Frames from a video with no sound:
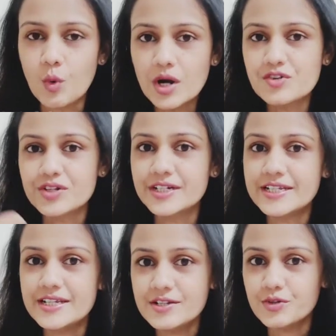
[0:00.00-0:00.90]
what
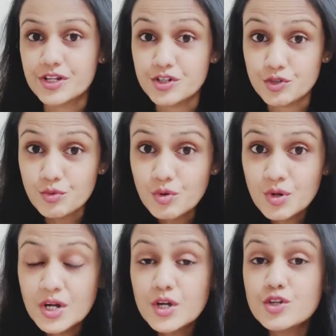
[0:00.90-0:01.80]
really you can
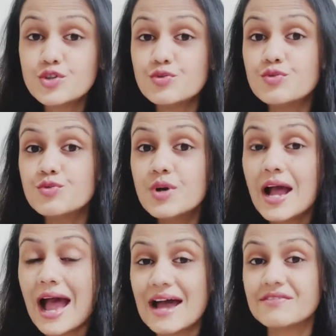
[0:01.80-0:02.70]
do to
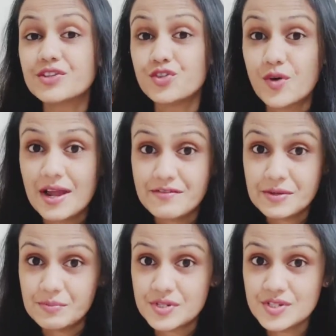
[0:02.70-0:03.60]
have a
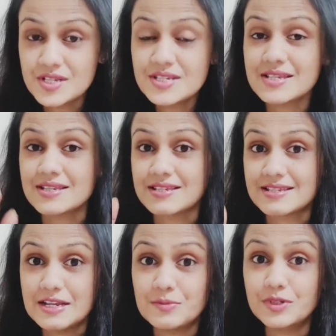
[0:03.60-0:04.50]
thriving business, a
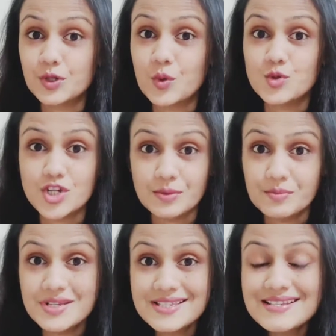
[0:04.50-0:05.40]
sustainable coaching
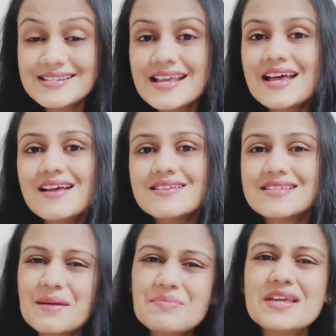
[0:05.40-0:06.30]
business.
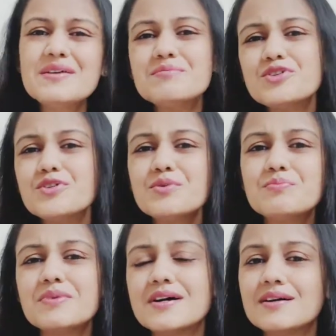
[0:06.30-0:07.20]
Something,
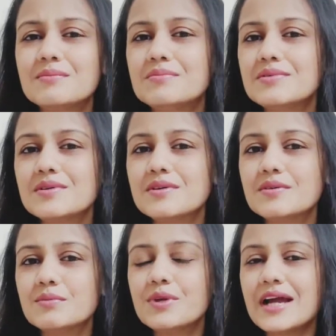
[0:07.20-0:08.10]

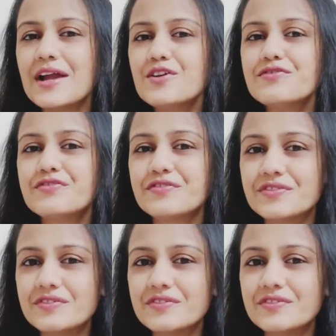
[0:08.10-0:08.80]
we kind of